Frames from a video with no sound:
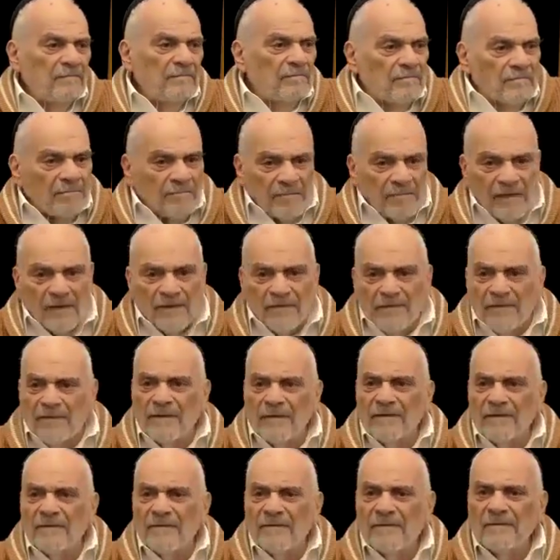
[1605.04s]
Nothing.
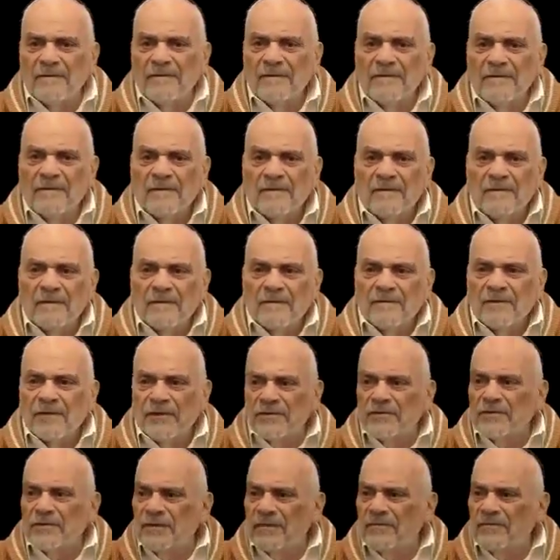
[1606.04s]

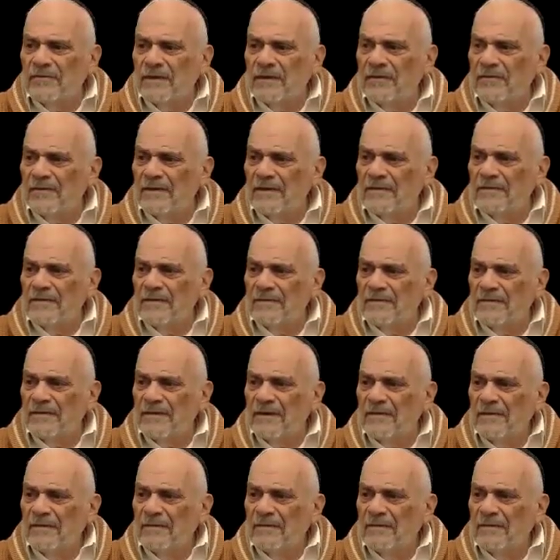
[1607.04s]
Church has nothing to say.